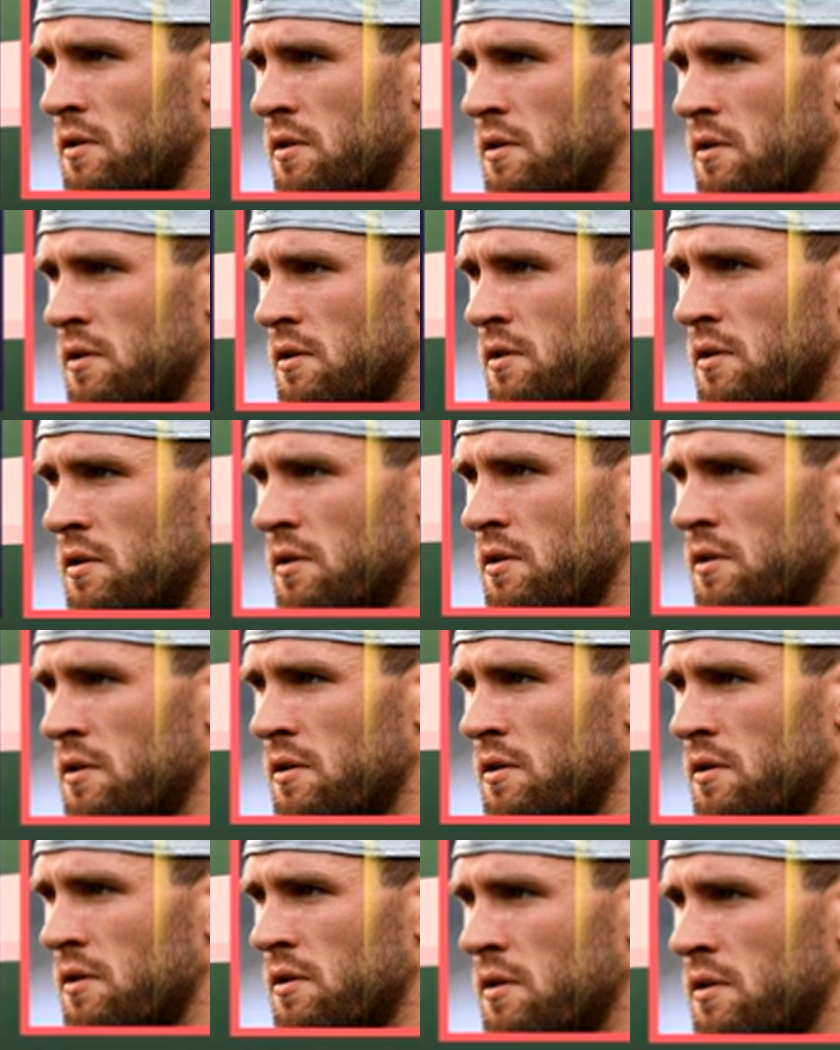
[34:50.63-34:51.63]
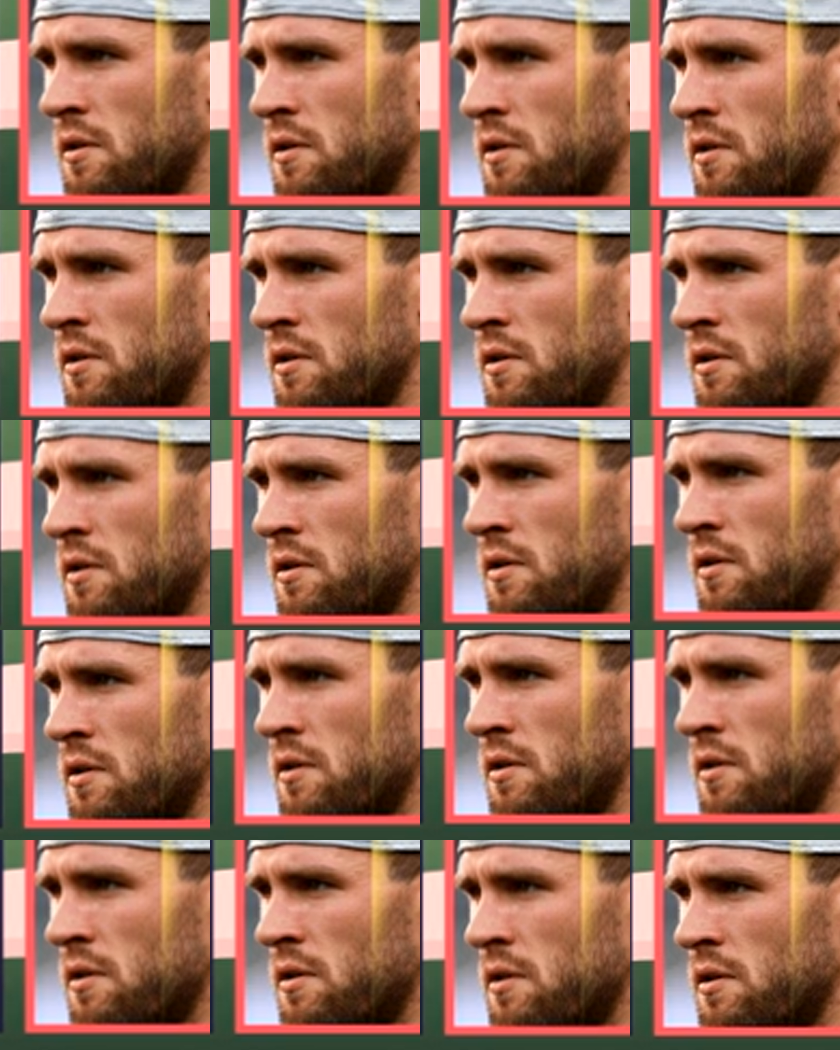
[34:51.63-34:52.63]

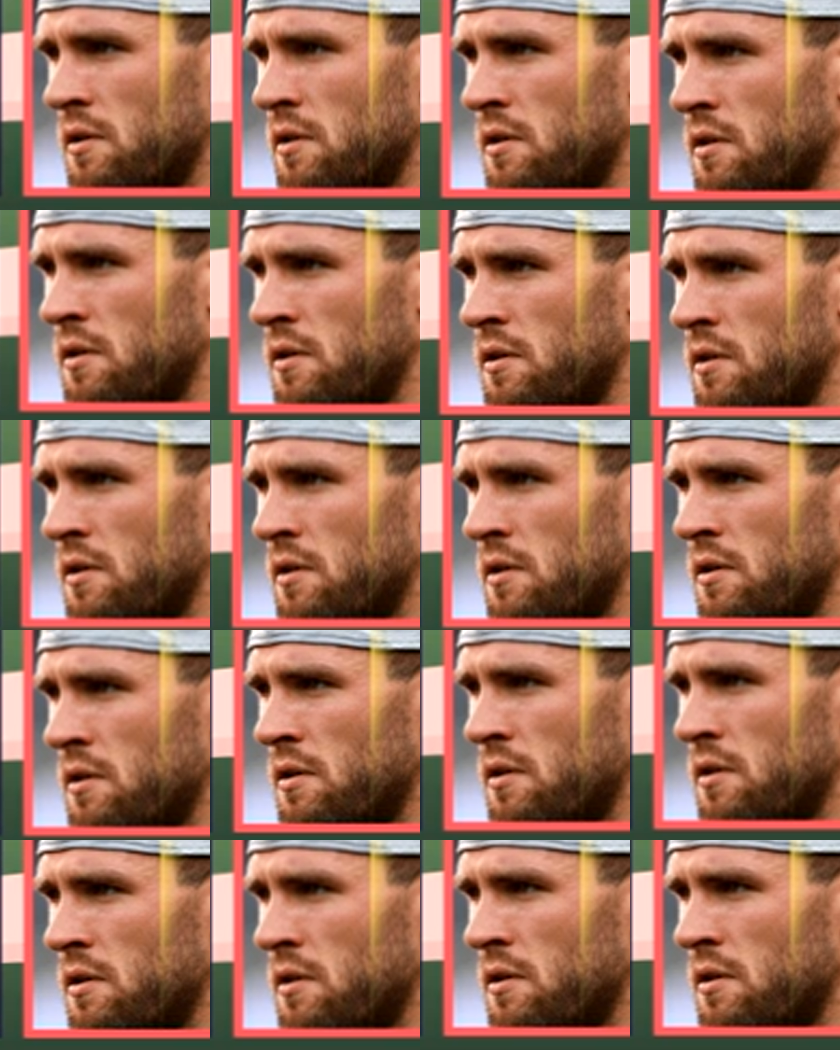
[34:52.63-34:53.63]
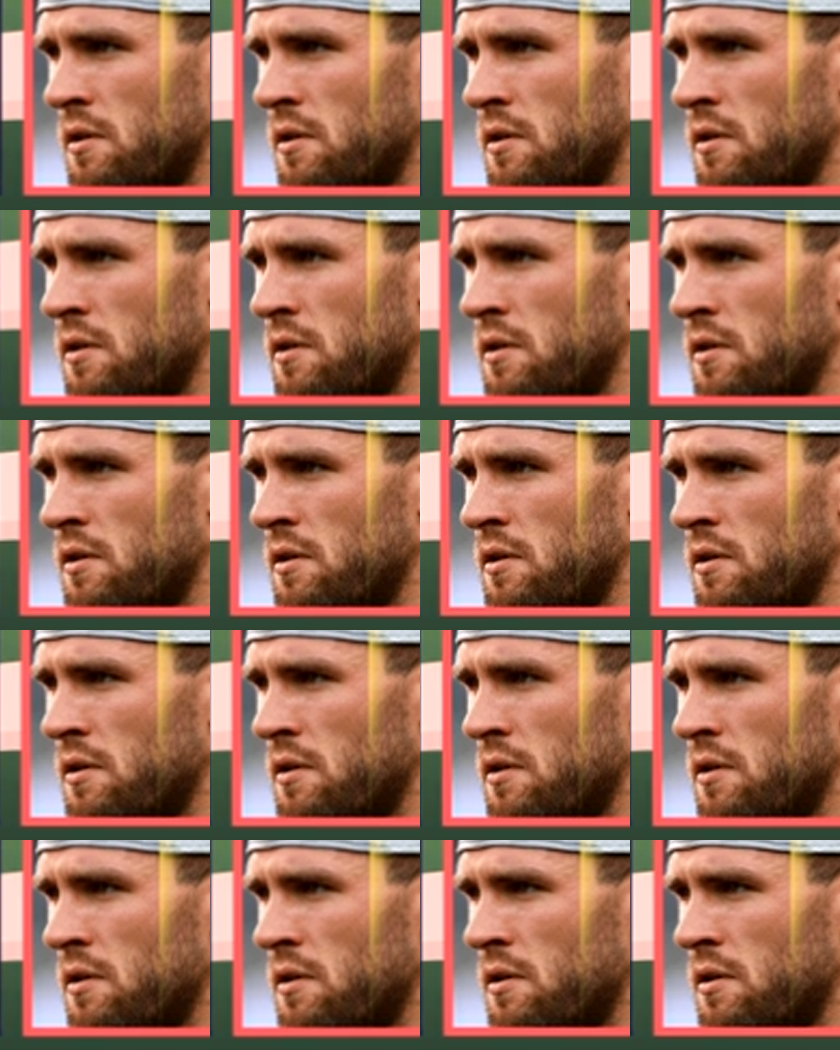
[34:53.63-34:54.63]

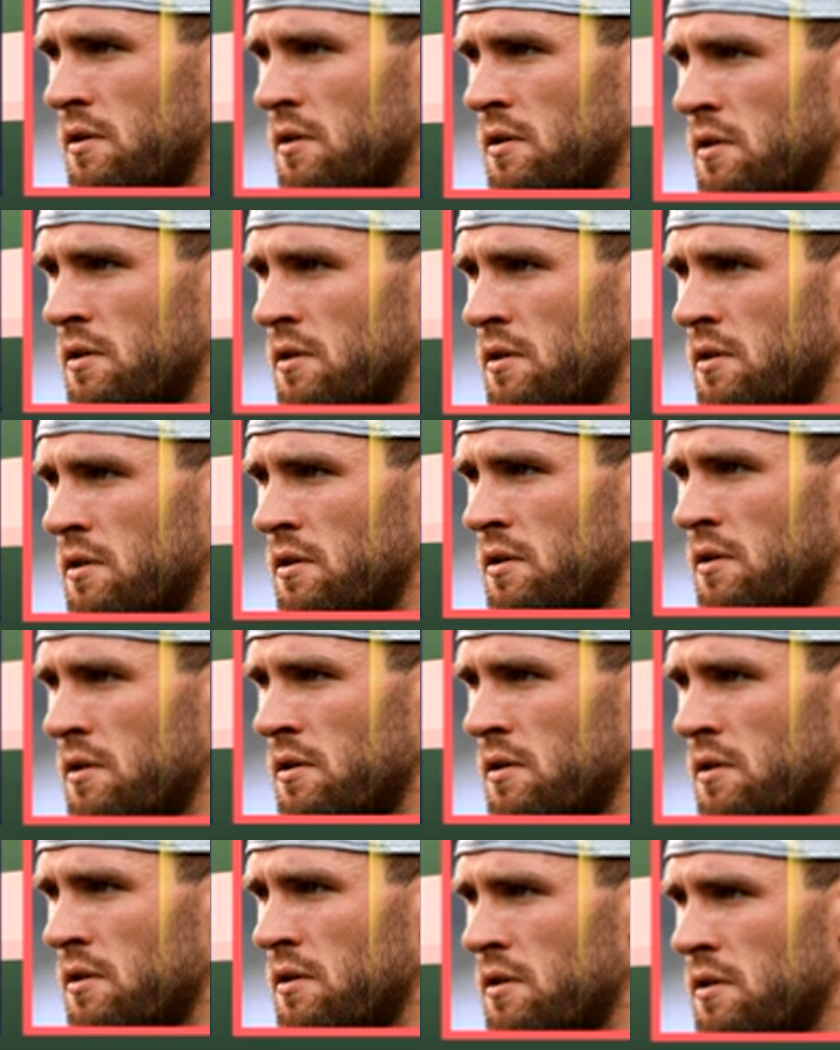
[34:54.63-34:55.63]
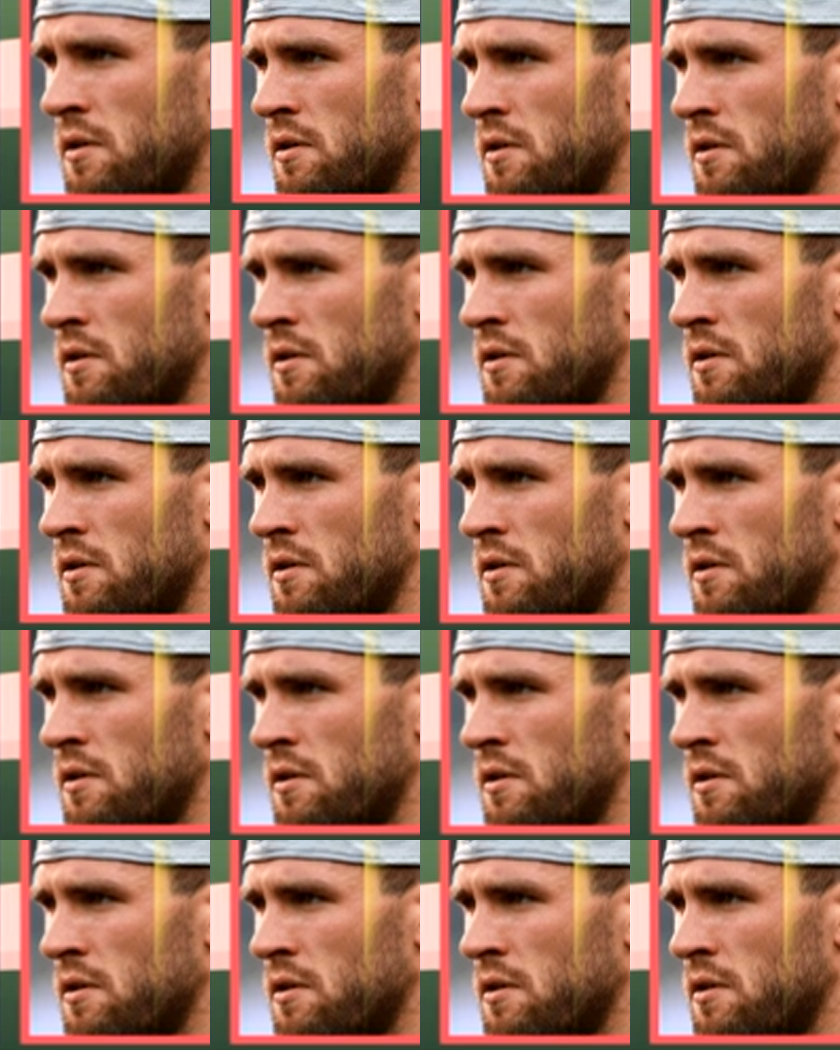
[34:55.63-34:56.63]

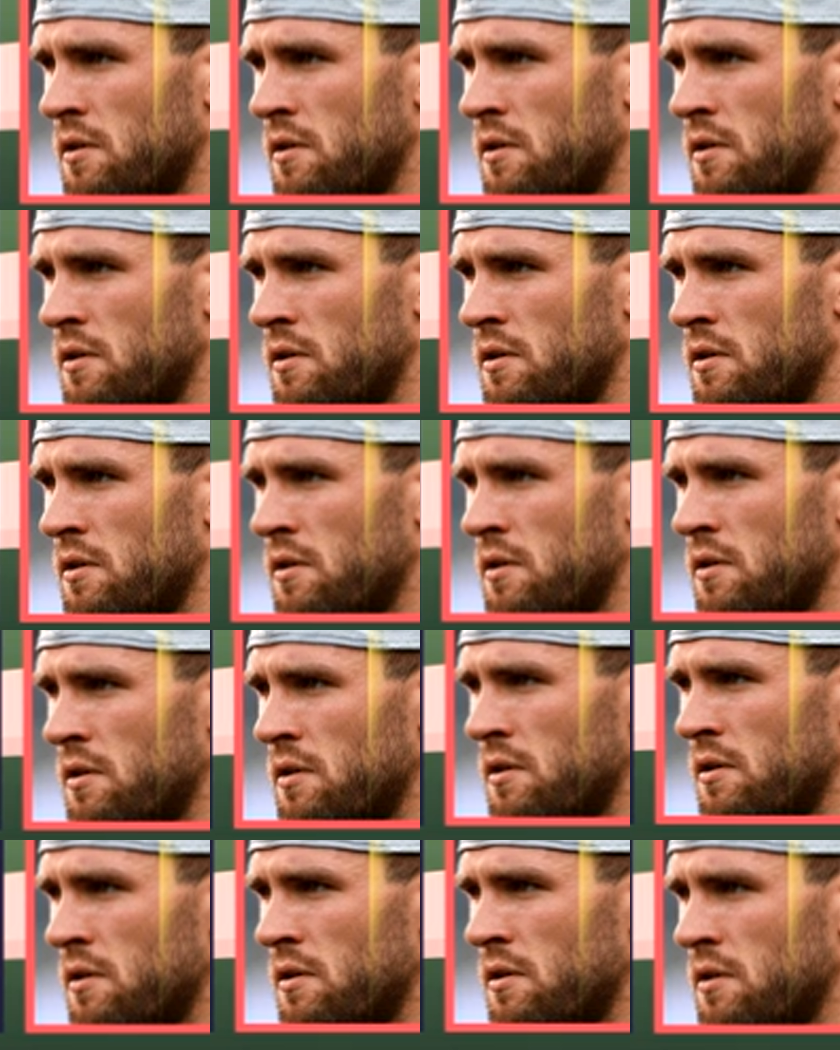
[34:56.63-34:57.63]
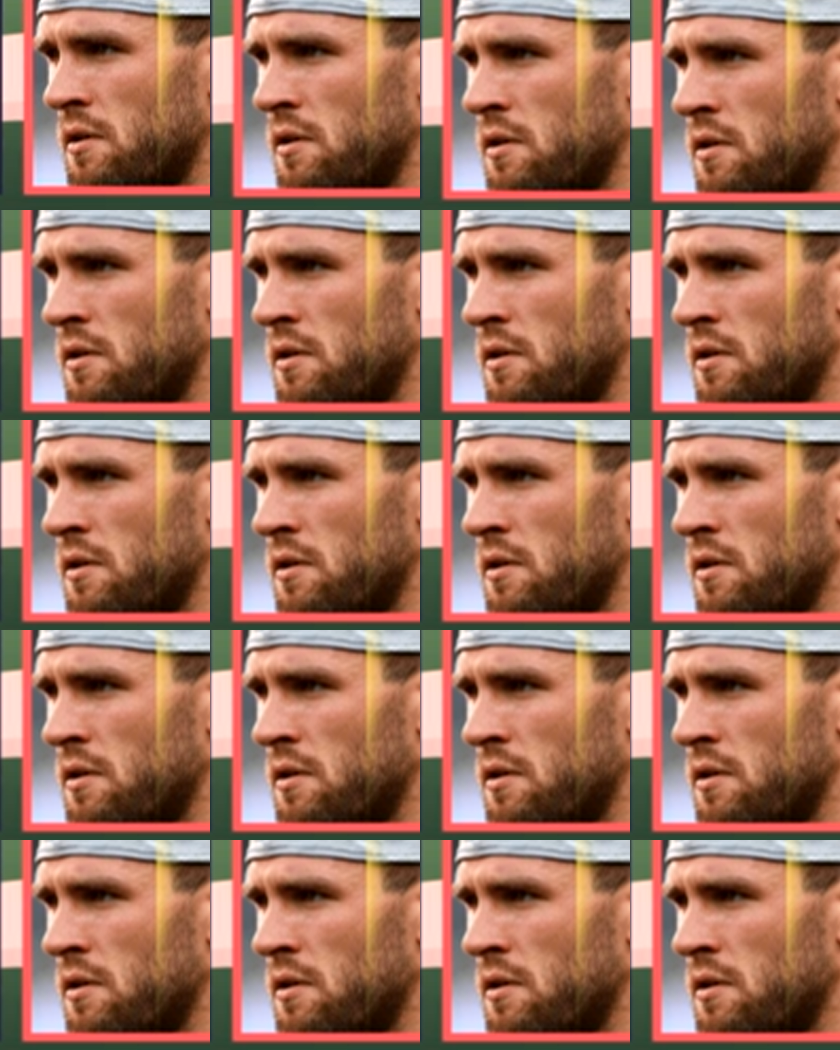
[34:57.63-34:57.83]
(silent)